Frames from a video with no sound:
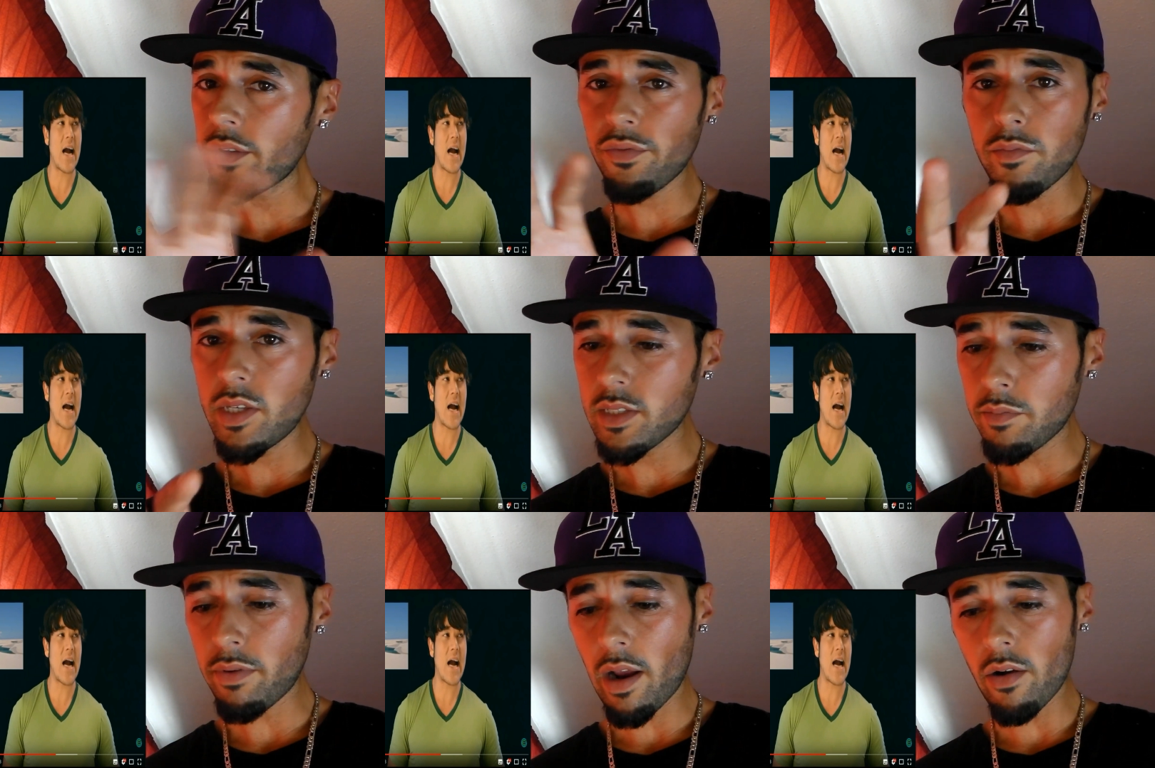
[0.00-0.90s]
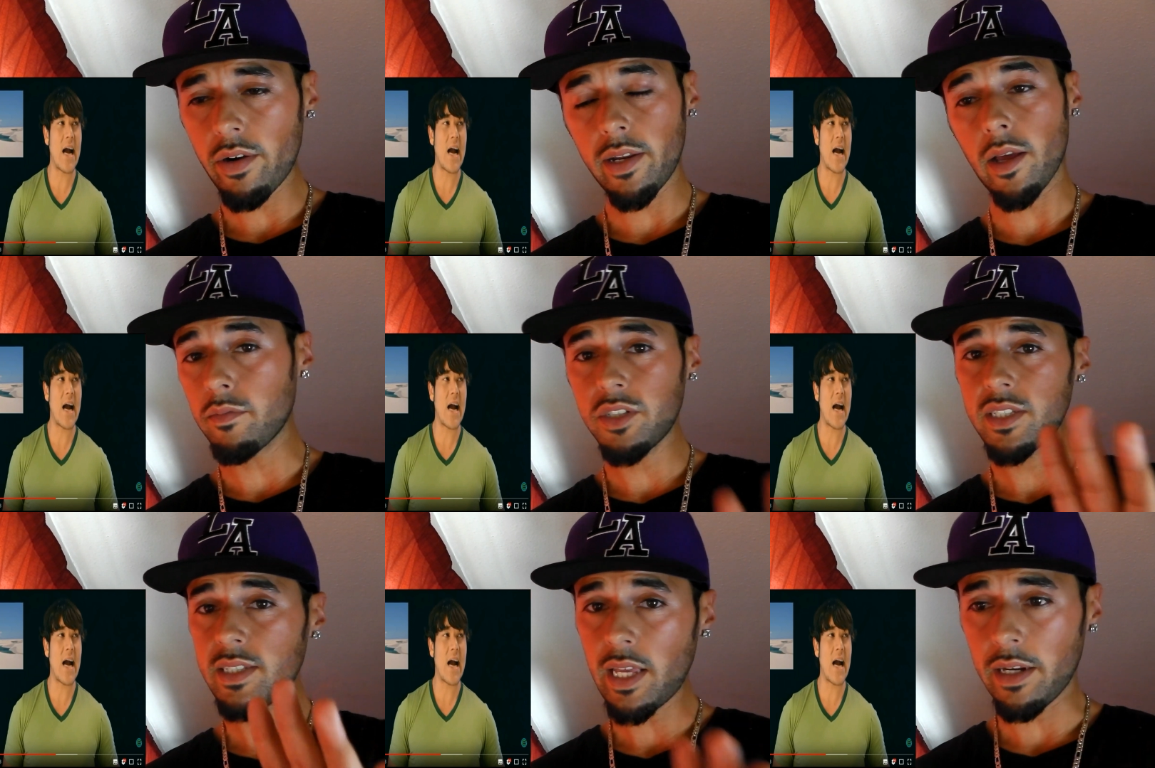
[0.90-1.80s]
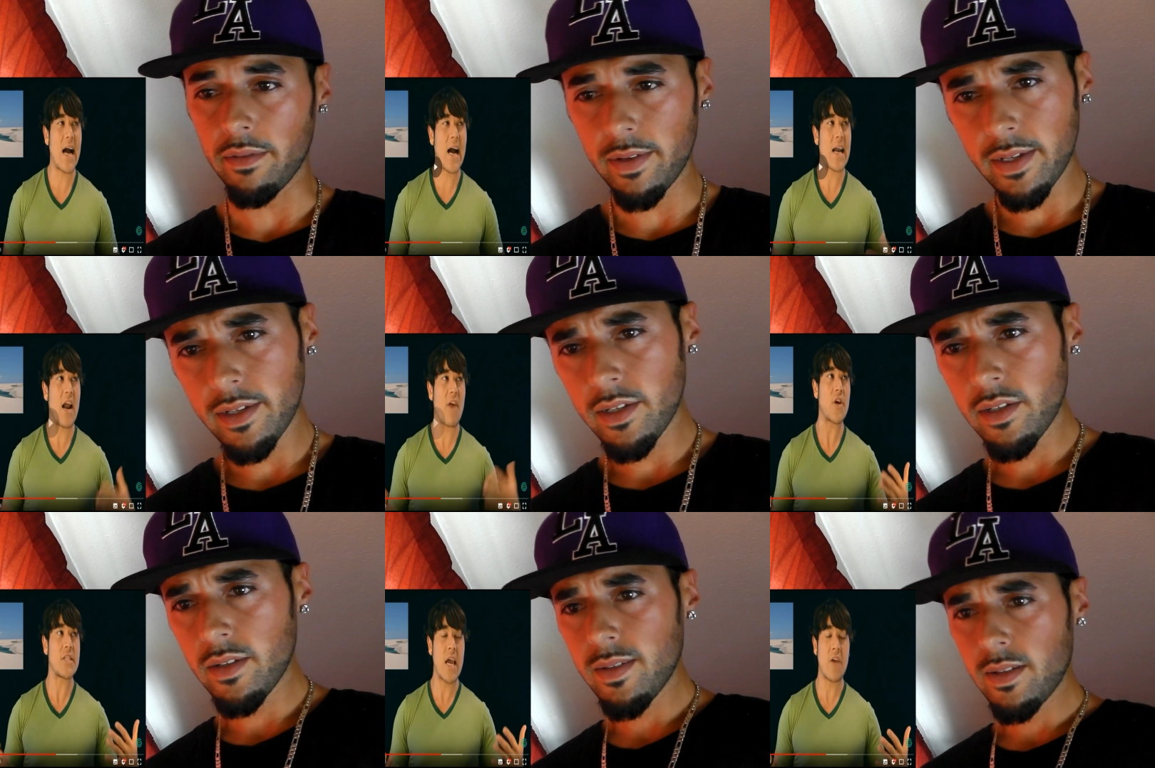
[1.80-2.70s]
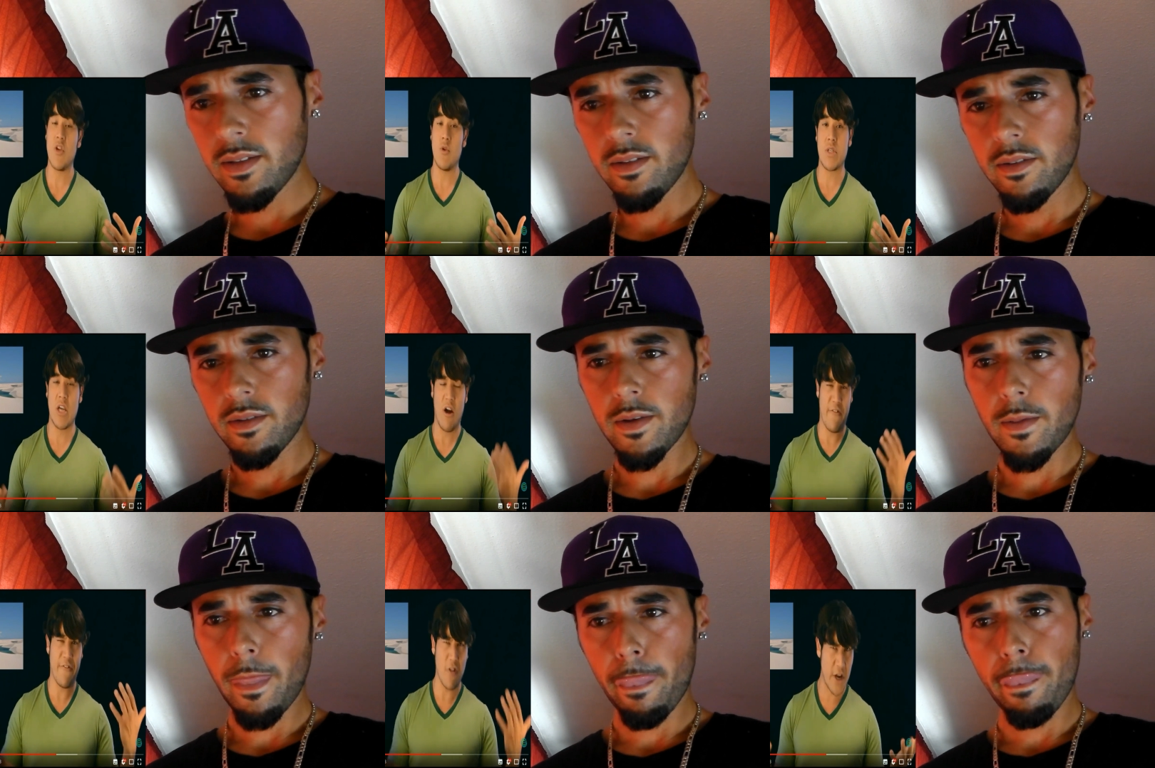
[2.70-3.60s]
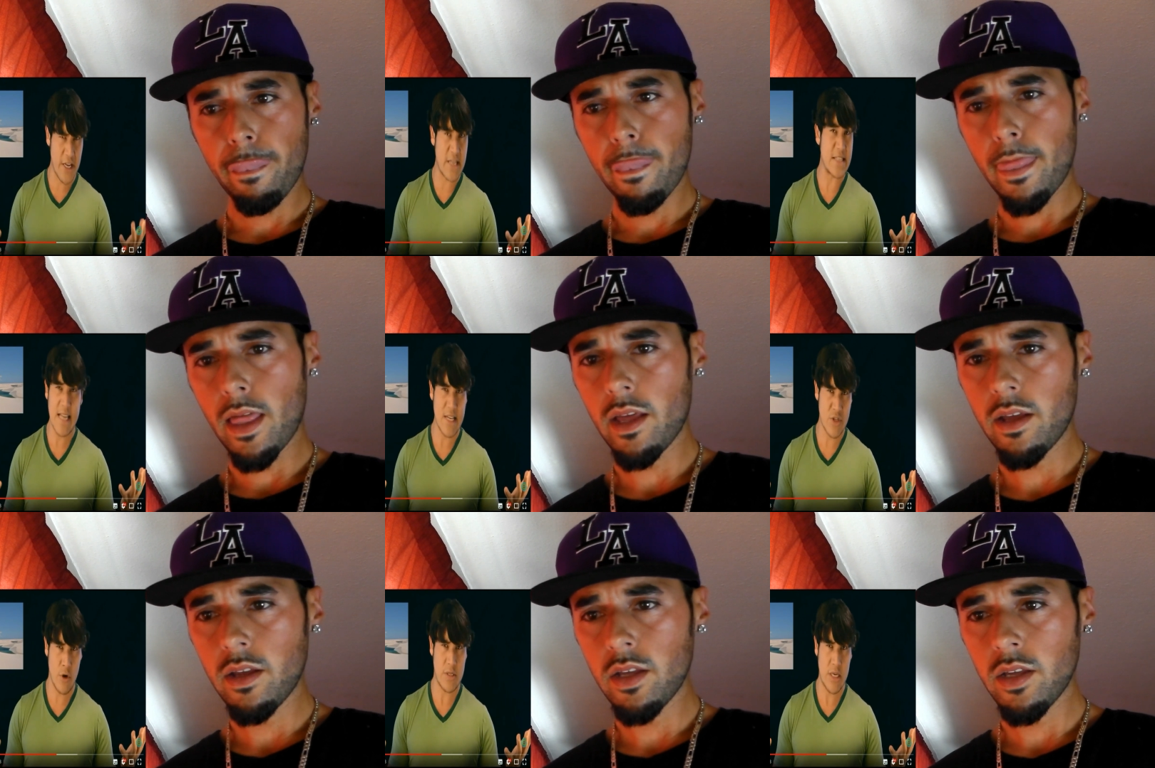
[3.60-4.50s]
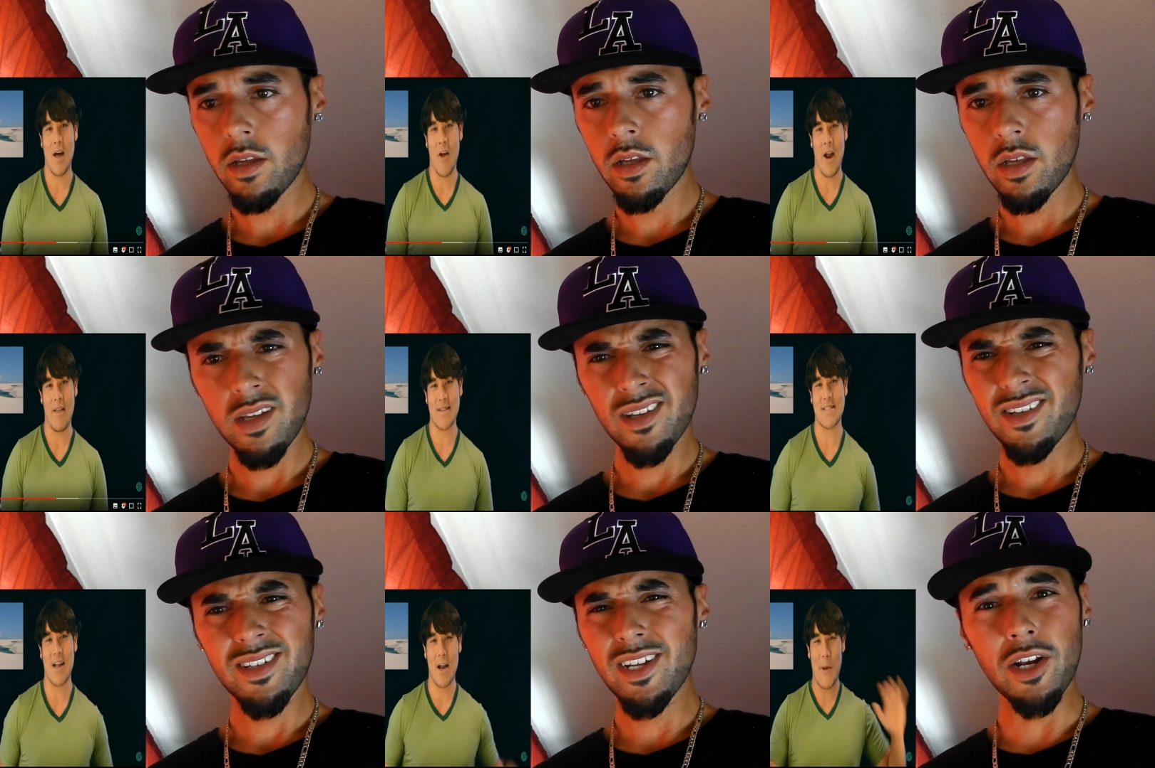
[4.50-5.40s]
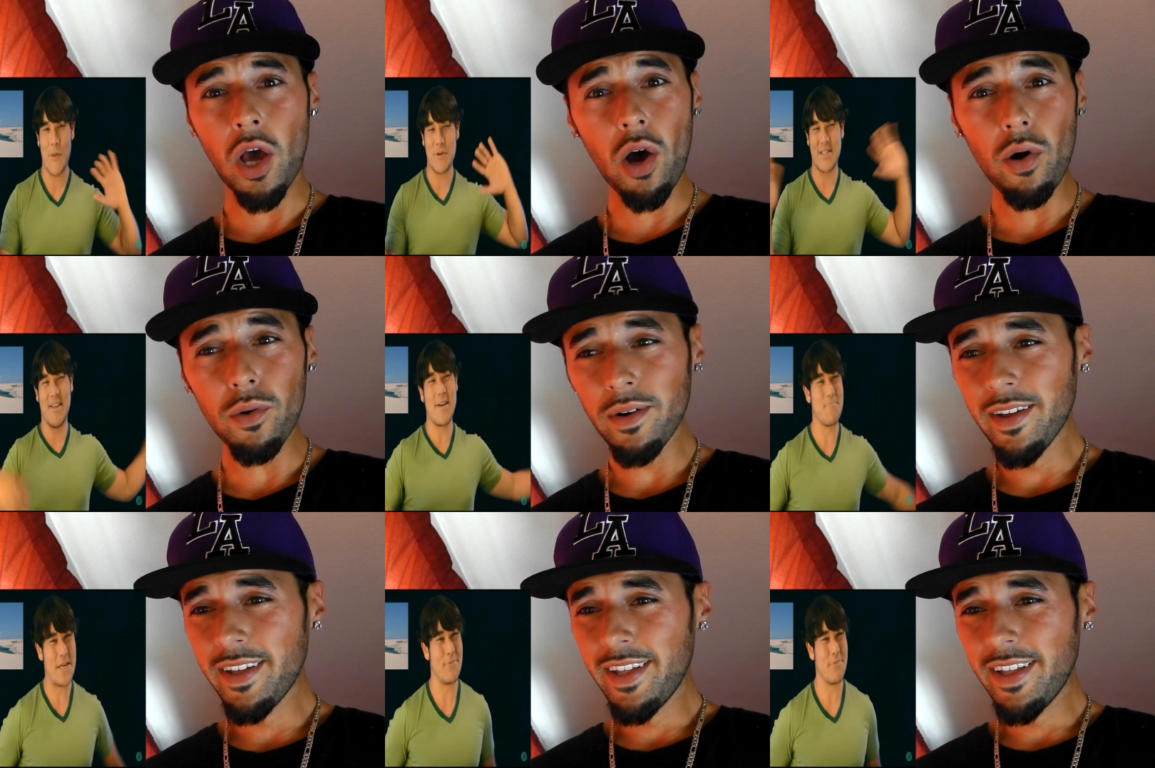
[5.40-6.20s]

Speaker 1: for me is a priority i'm just stating it's not every
Speaker 2: day that you see a flooded desert desert. All right, let's talk about the Brazilian